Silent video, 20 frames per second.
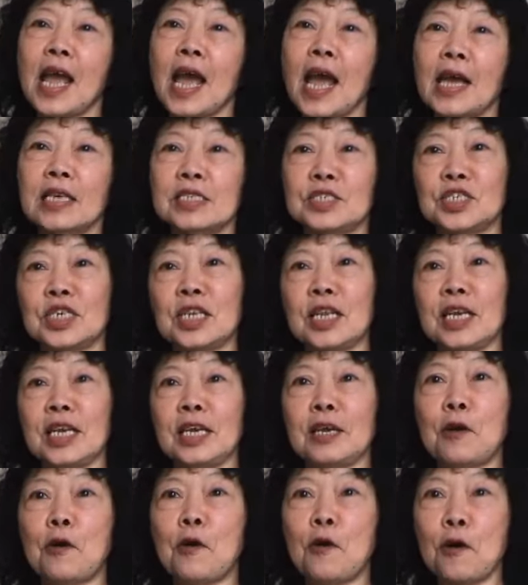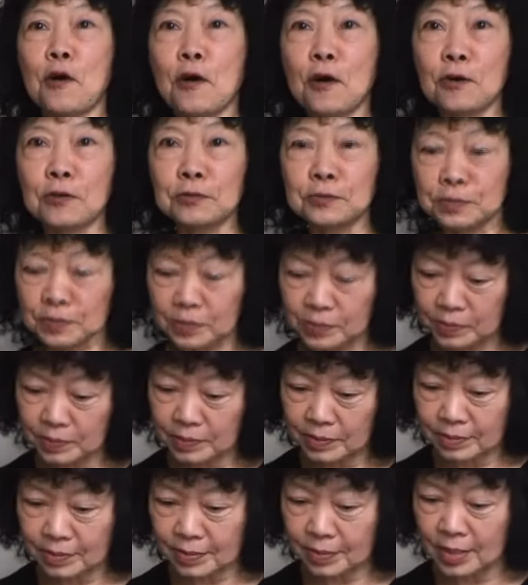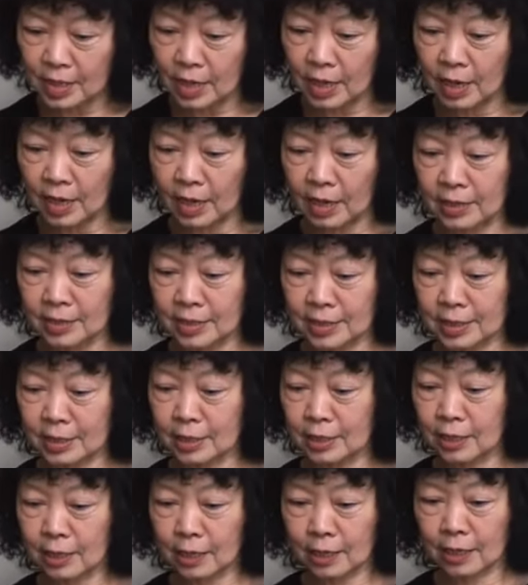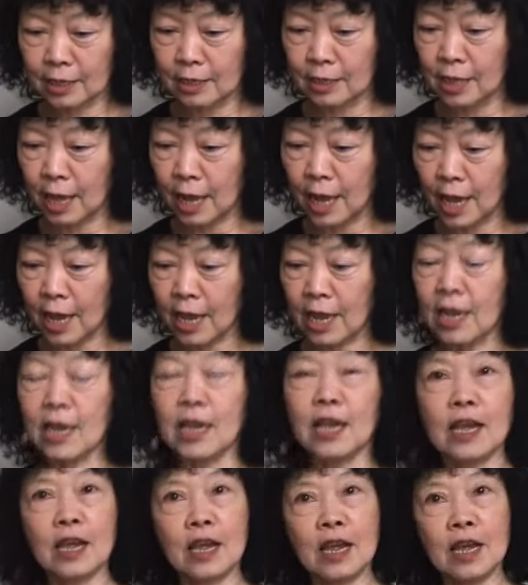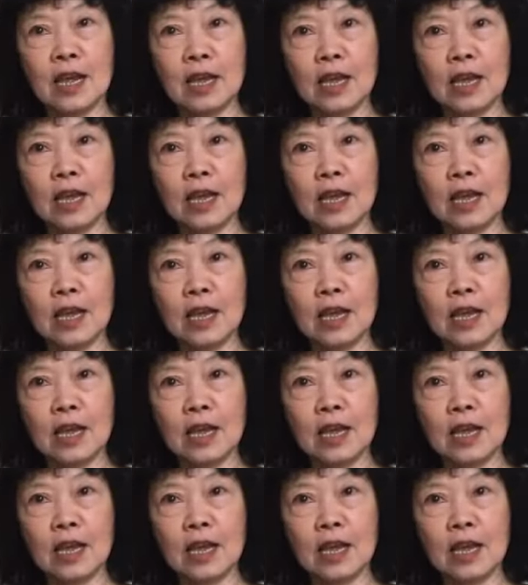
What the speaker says: actually all these, they,